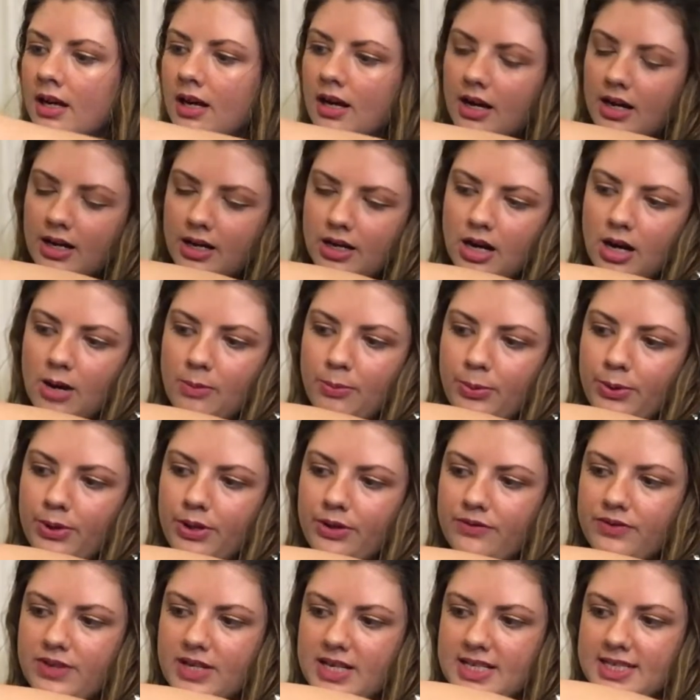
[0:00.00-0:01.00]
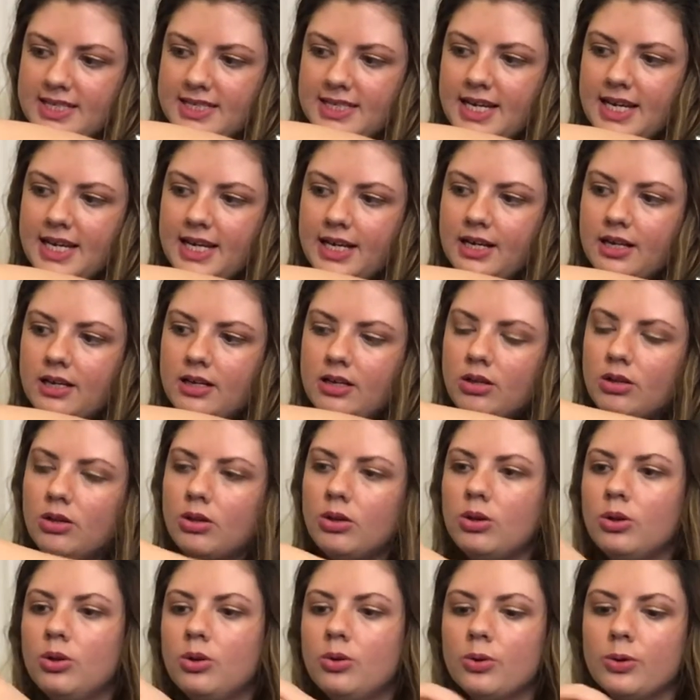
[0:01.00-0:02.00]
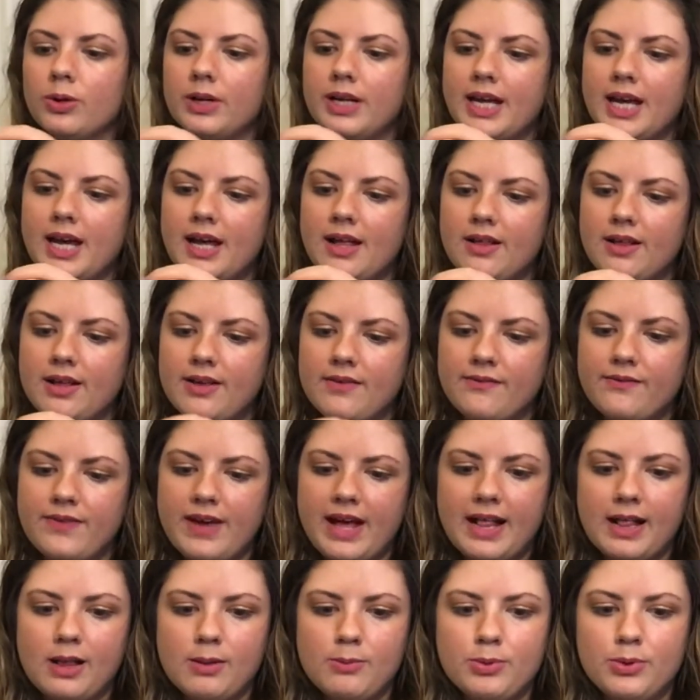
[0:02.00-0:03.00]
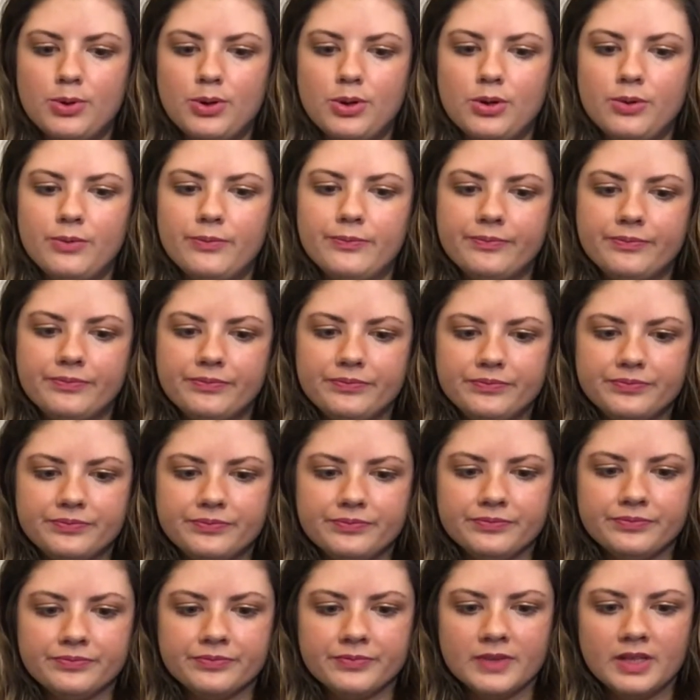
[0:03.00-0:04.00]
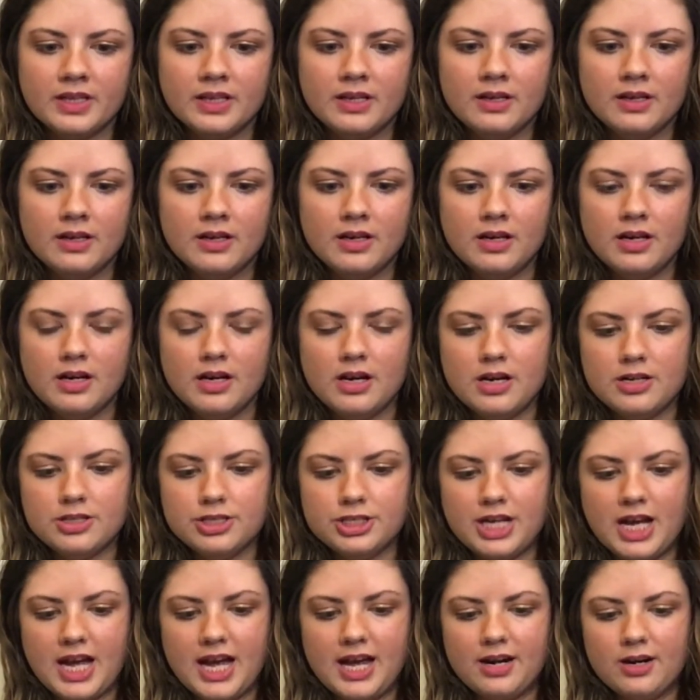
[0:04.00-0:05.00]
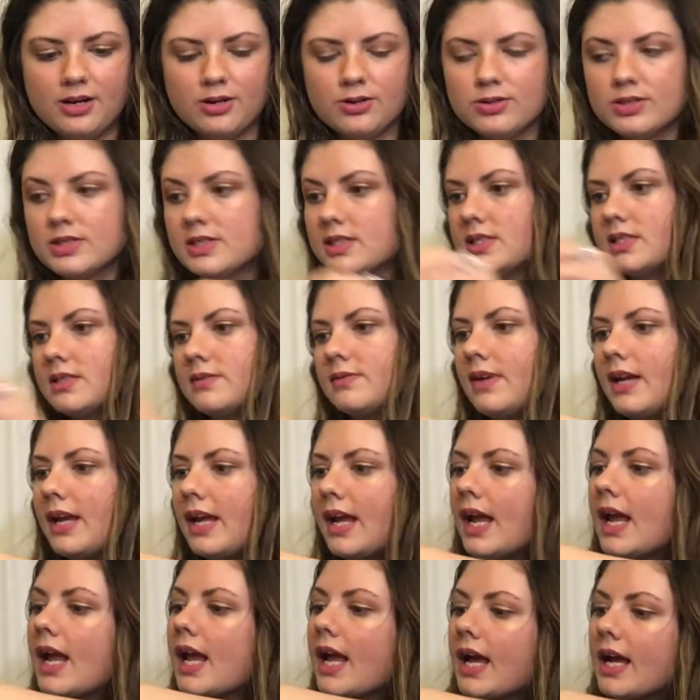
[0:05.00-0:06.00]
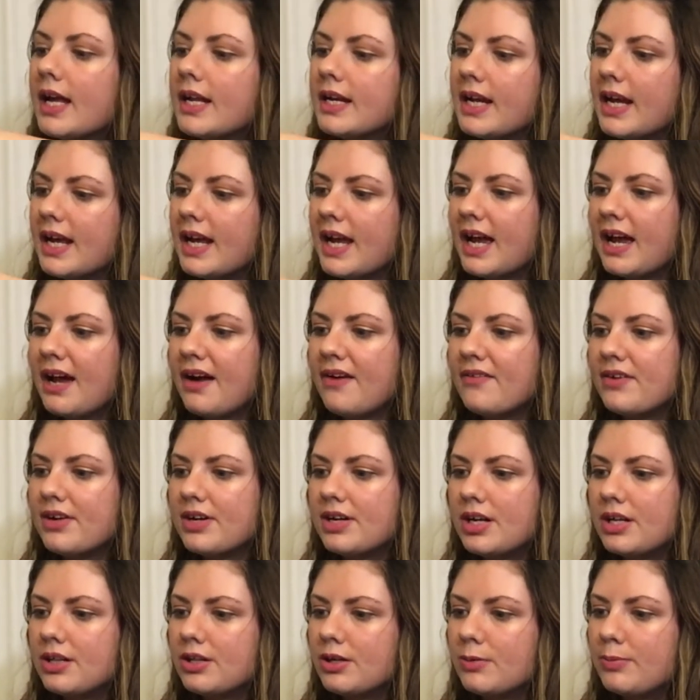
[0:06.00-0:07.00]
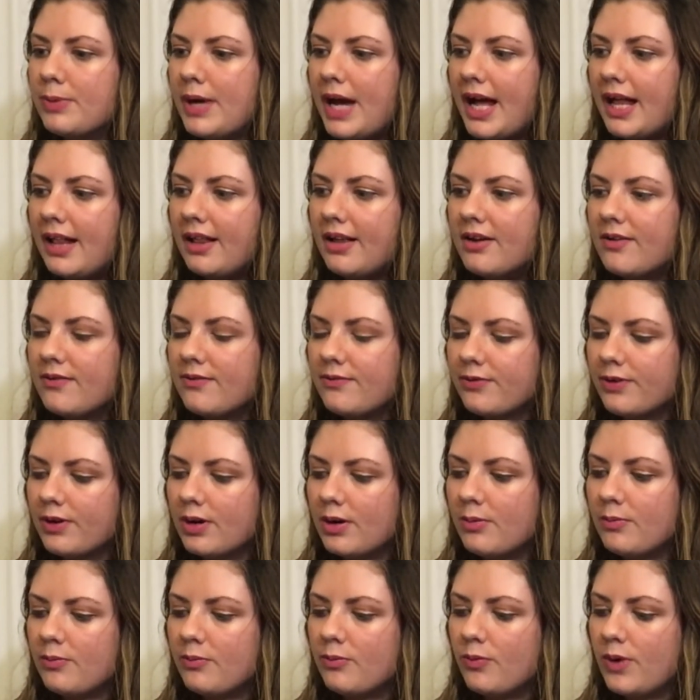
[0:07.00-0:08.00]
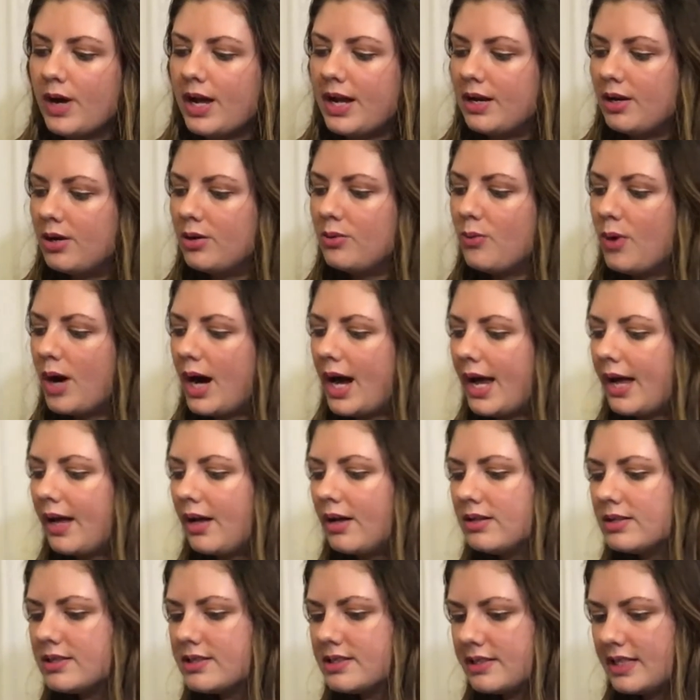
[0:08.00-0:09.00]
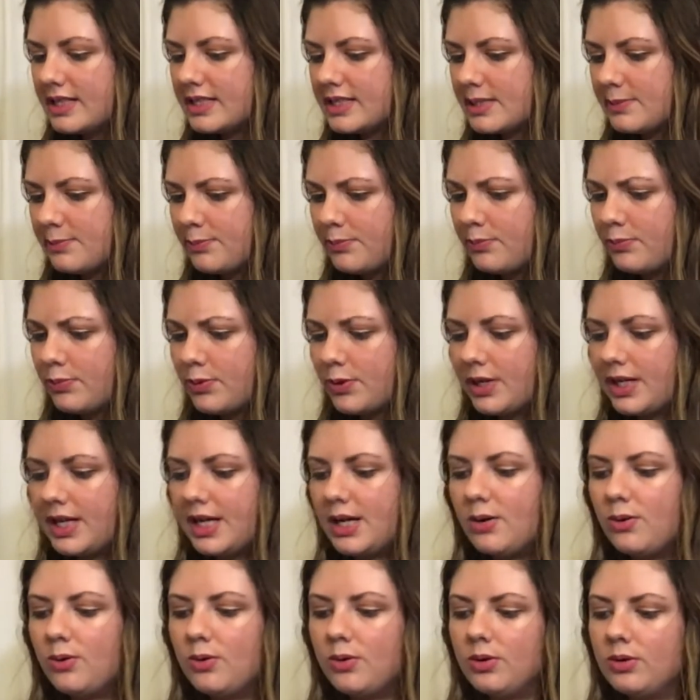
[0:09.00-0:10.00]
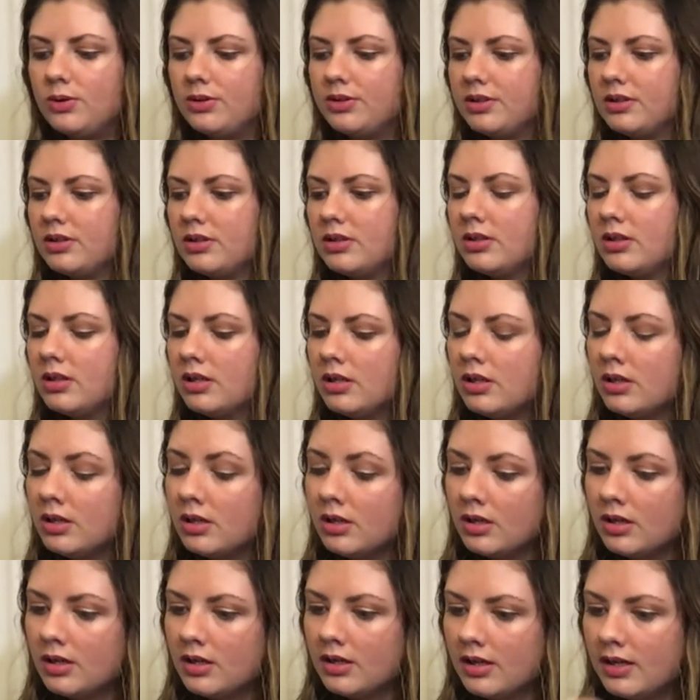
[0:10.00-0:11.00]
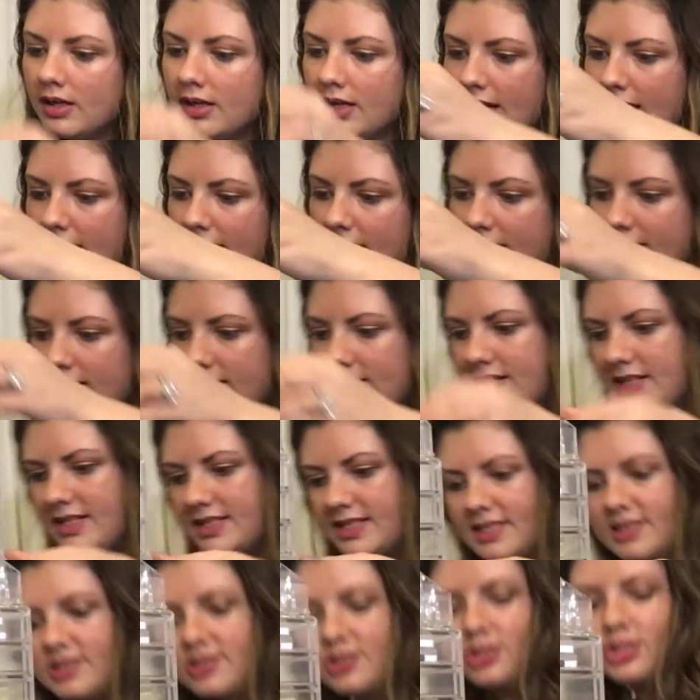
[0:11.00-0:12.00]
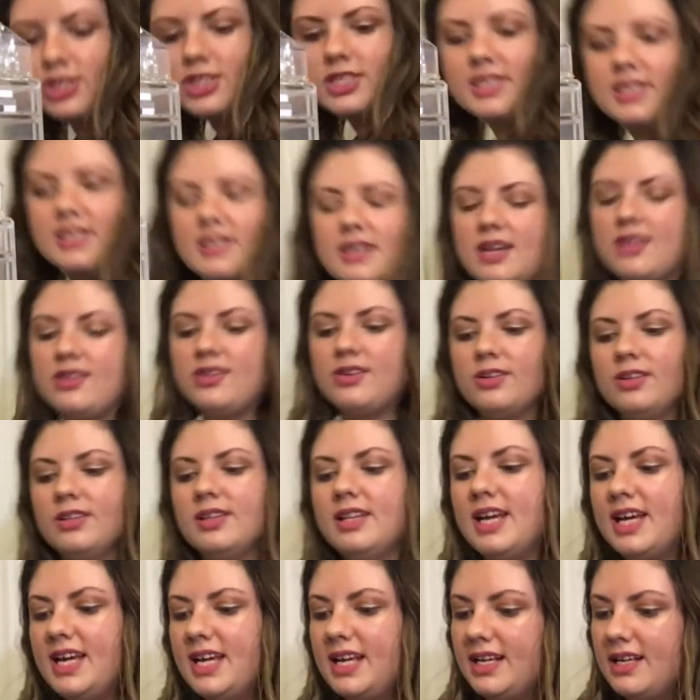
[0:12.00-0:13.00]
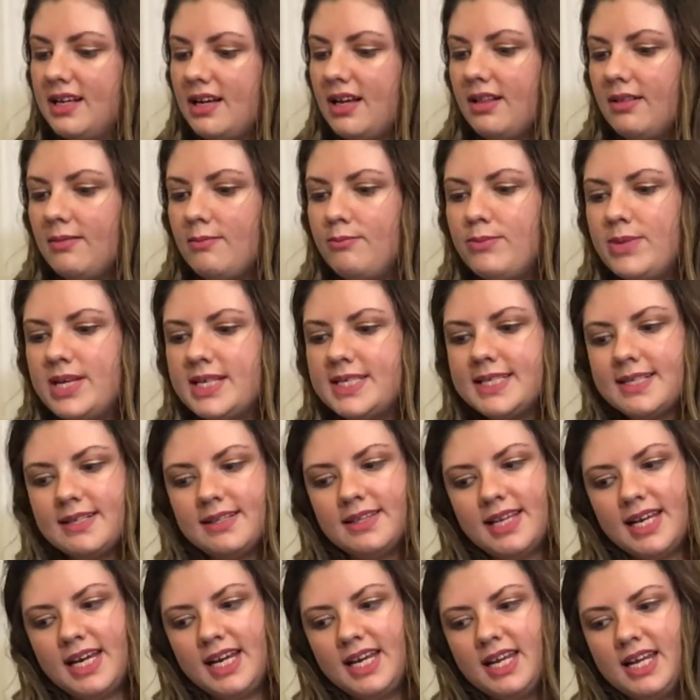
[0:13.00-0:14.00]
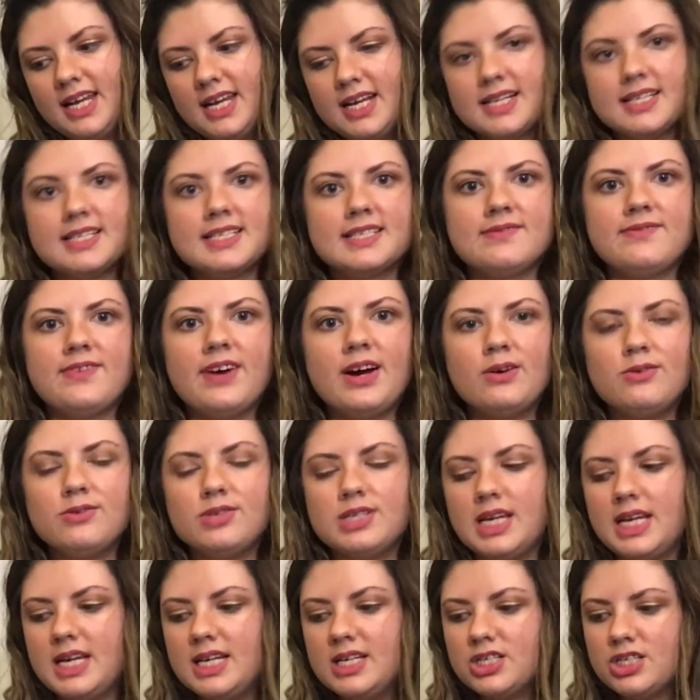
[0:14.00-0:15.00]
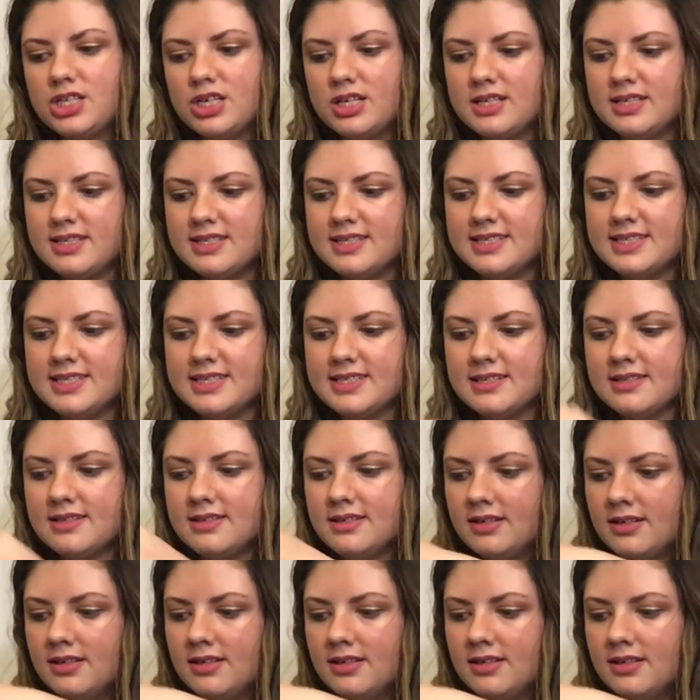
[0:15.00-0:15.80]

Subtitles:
A couple of these like L'Oreal Infallible shadows, and I have another palette from Wet n Wild that's pretty old. And this is just another like miscellaneous foundations.